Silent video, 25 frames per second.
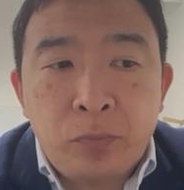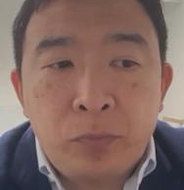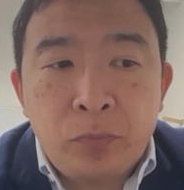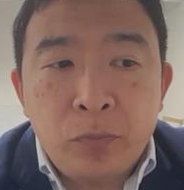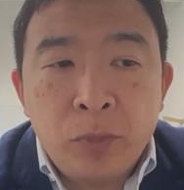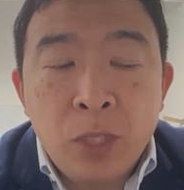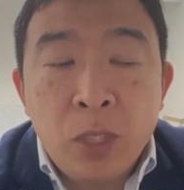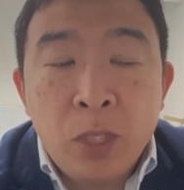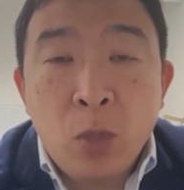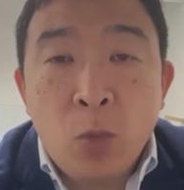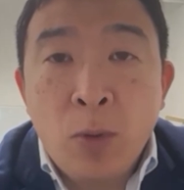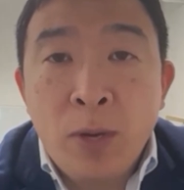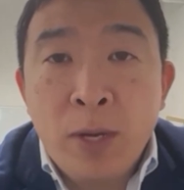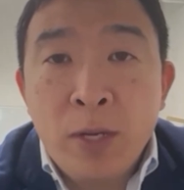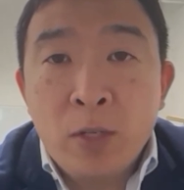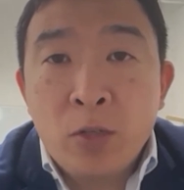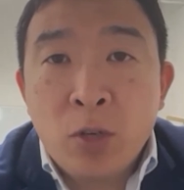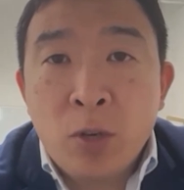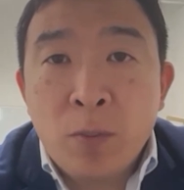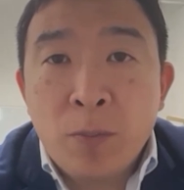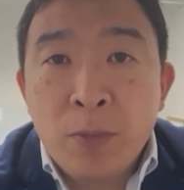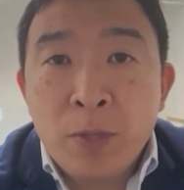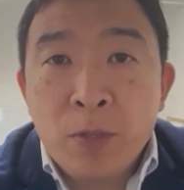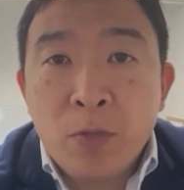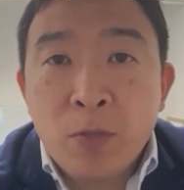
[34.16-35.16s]
the way
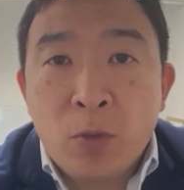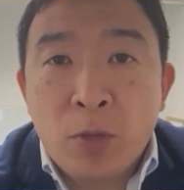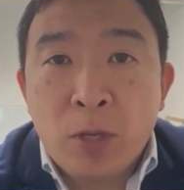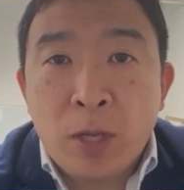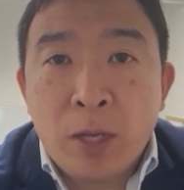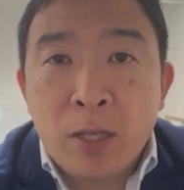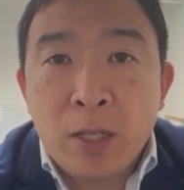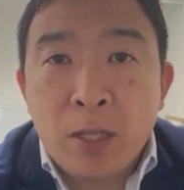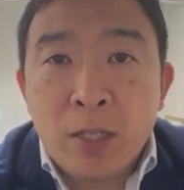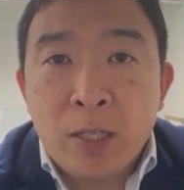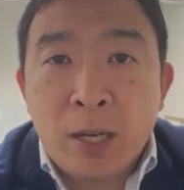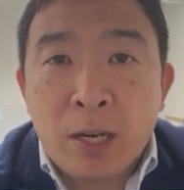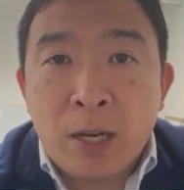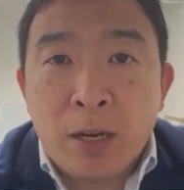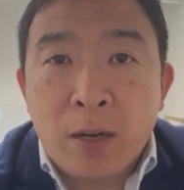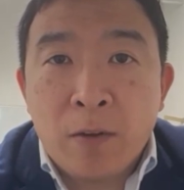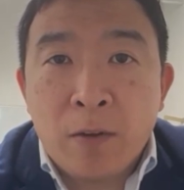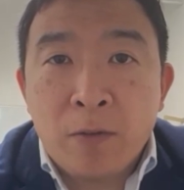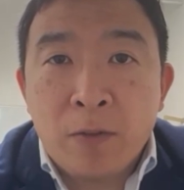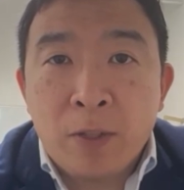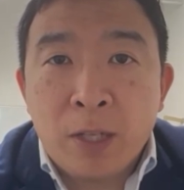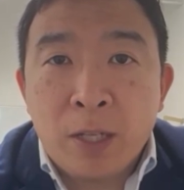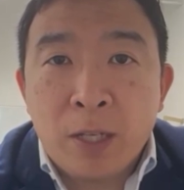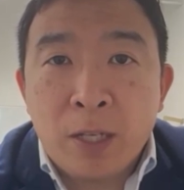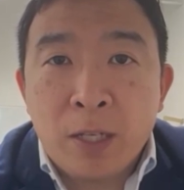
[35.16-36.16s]
Trump has rolled out these
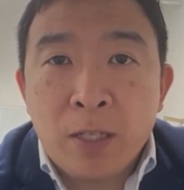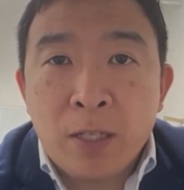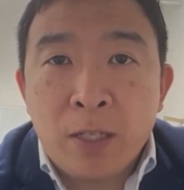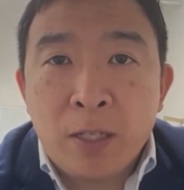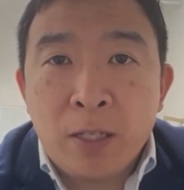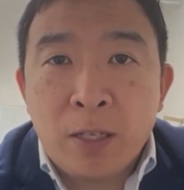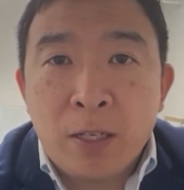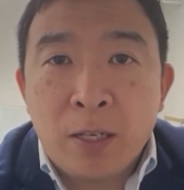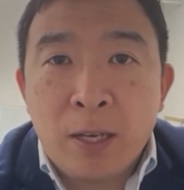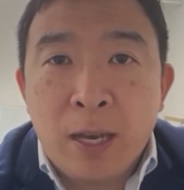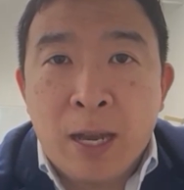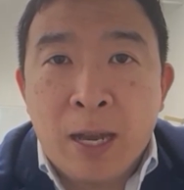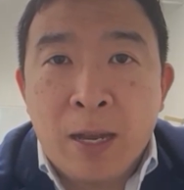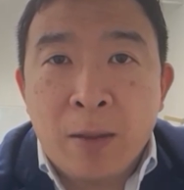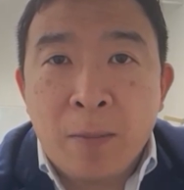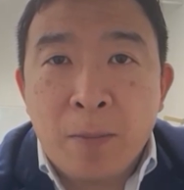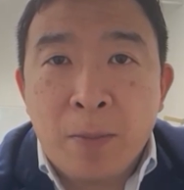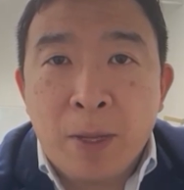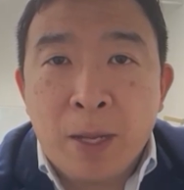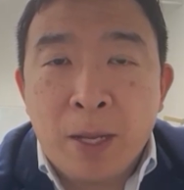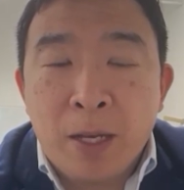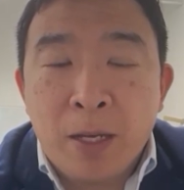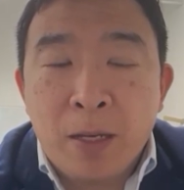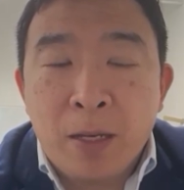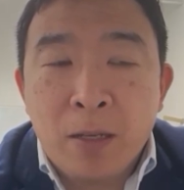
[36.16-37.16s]
tariffs has not
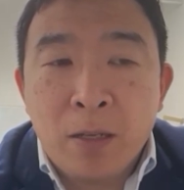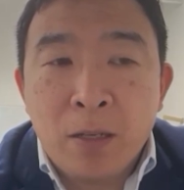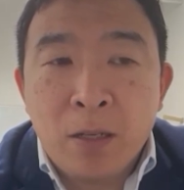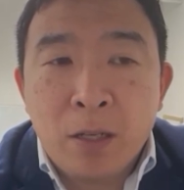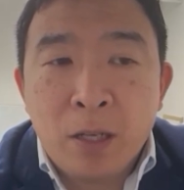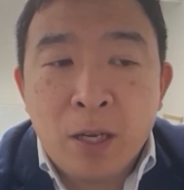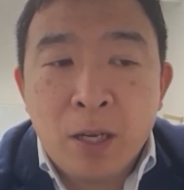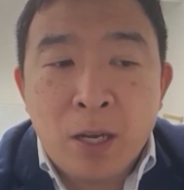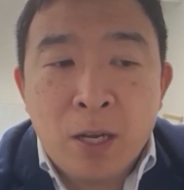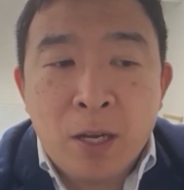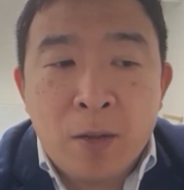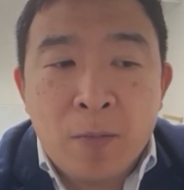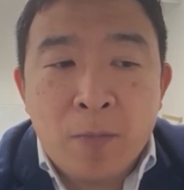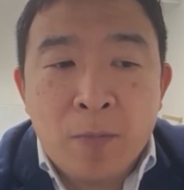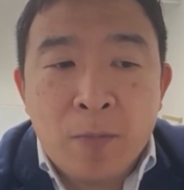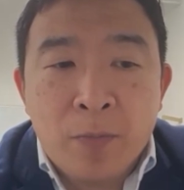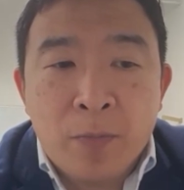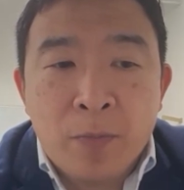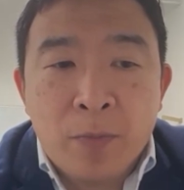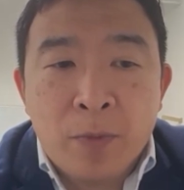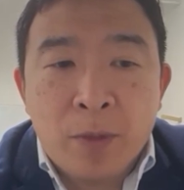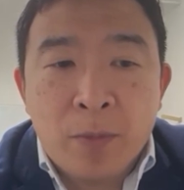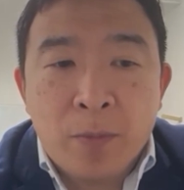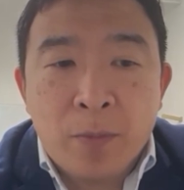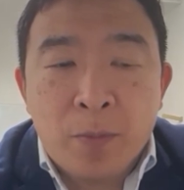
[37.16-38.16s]
been
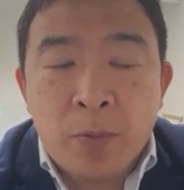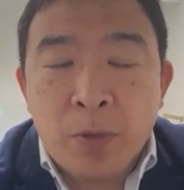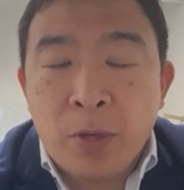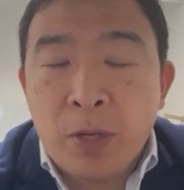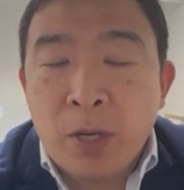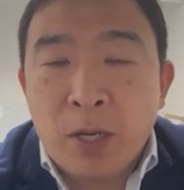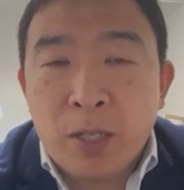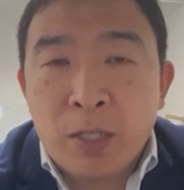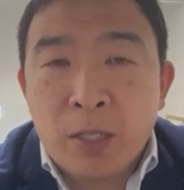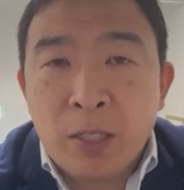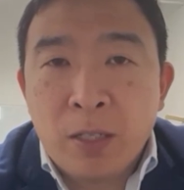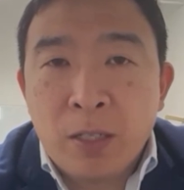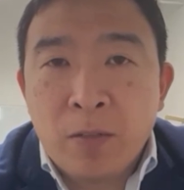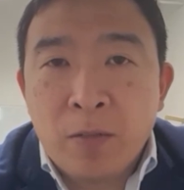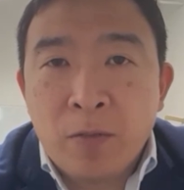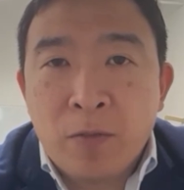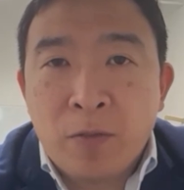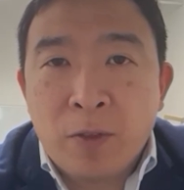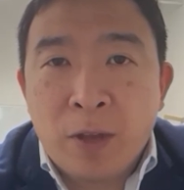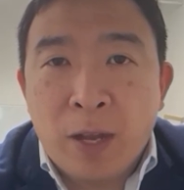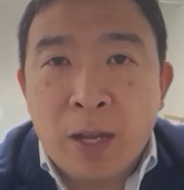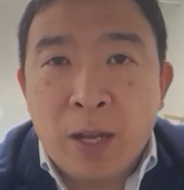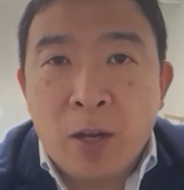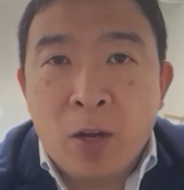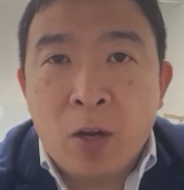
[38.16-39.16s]

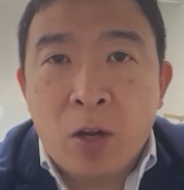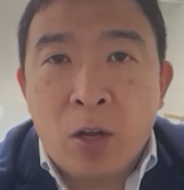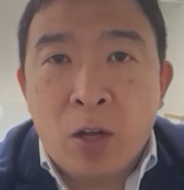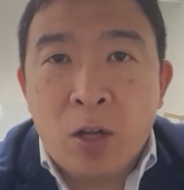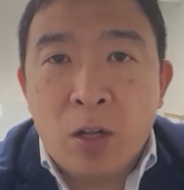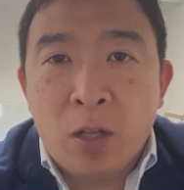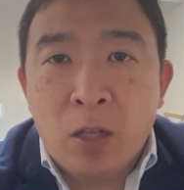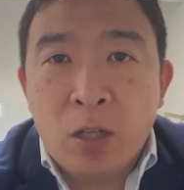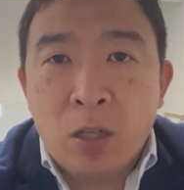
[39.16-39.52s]
productive at all,